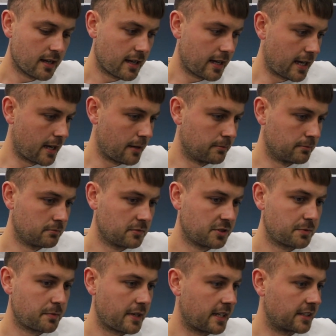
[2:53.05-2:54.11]

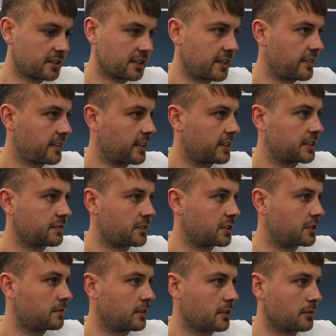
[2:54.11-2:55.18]
Spraying certificates
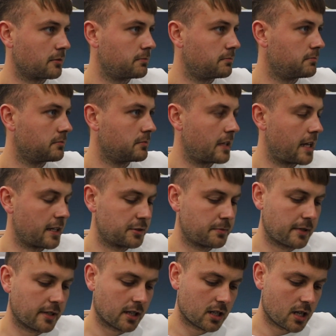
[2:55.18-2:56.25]
for
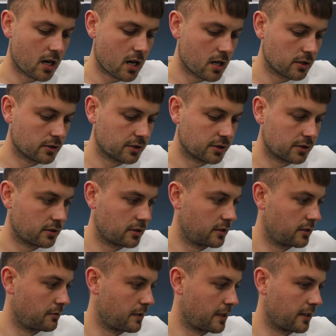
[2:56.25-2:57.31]
spraying cars.
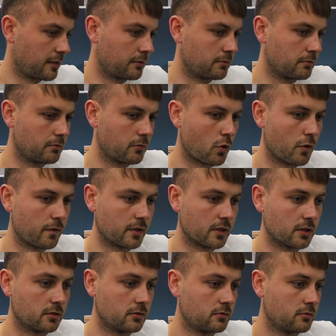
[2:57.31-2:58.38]
We can
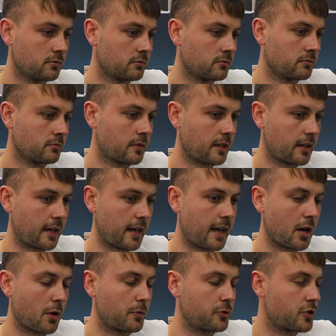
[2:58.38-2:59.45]
offer
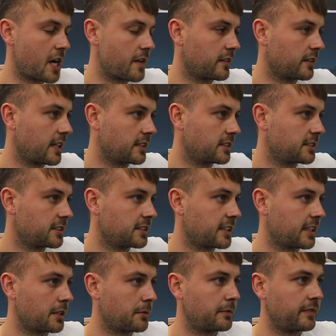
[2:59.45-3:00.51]
help with driving licences,
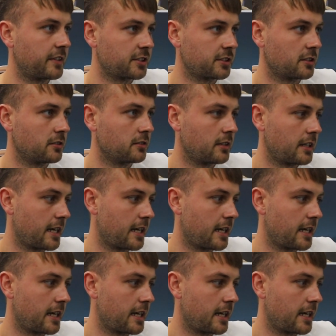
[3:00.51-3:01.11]
getting a provisional.